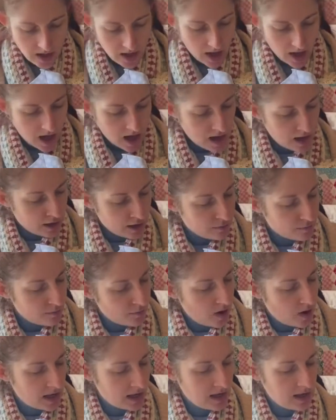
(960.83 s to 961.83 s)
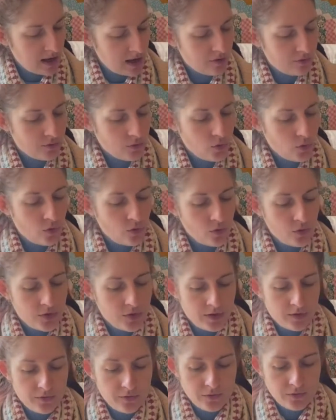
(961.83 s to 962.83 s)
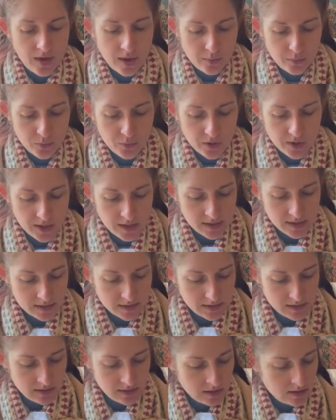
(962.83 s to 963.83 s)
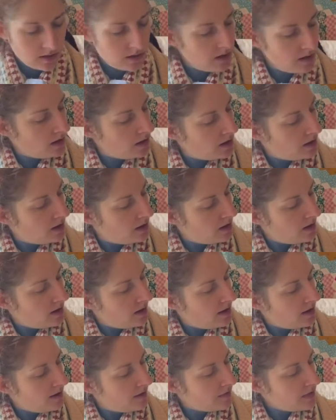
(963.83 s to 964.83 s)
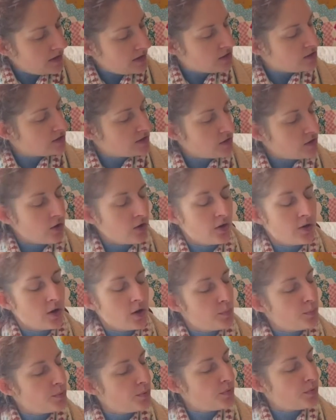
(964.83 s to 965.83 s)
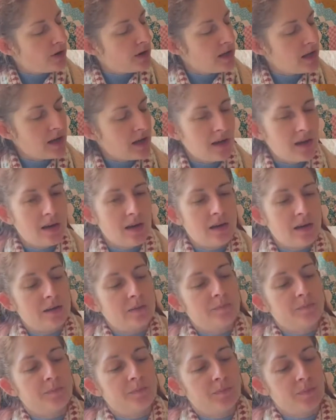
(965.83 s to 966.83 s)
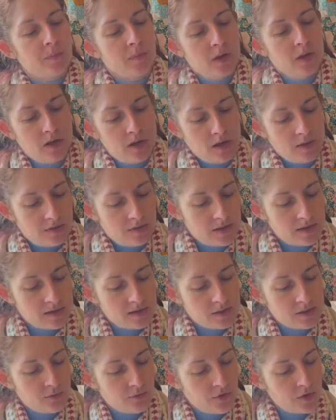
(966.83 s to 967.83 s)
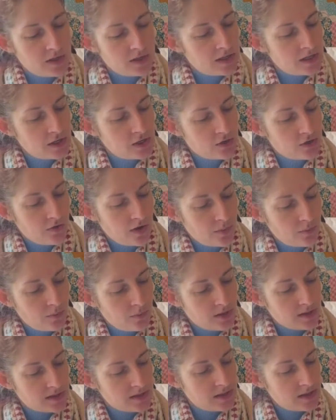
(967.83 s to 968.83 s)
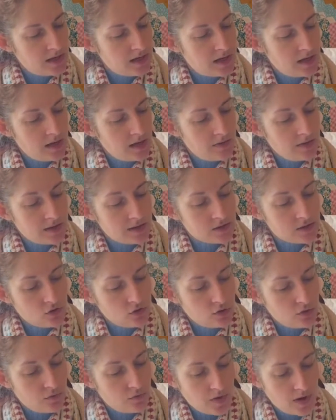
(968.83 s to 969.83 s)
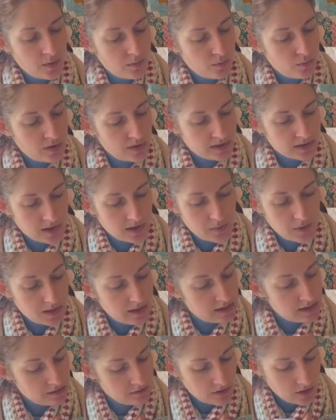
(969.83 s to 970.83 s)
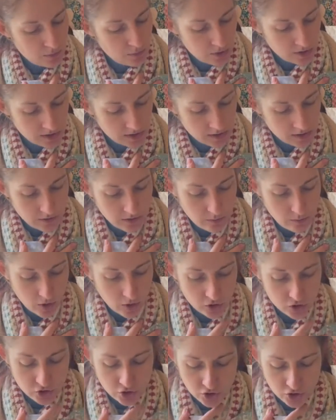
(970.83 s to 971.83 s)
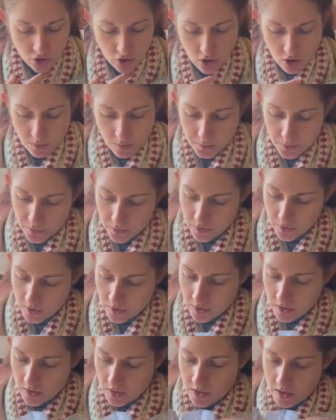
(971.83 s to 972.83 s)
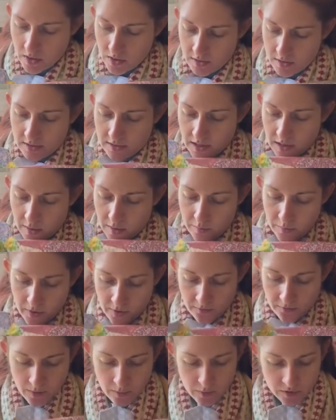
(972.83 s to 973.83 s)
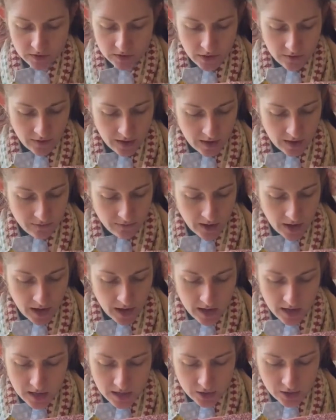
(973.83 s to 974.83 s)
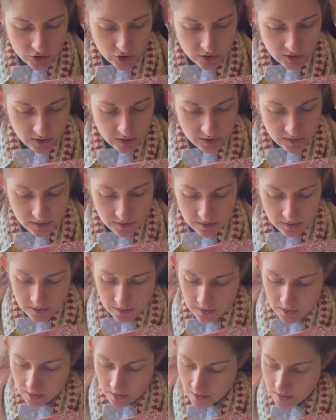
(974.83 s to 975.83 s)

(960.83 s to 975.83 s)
I love all the fabrics. They're just so pretty. There's some vintage fabrics in here. There's new fabrics. Some of these fabrics are in my shop. Some are fabrics I've had for ages.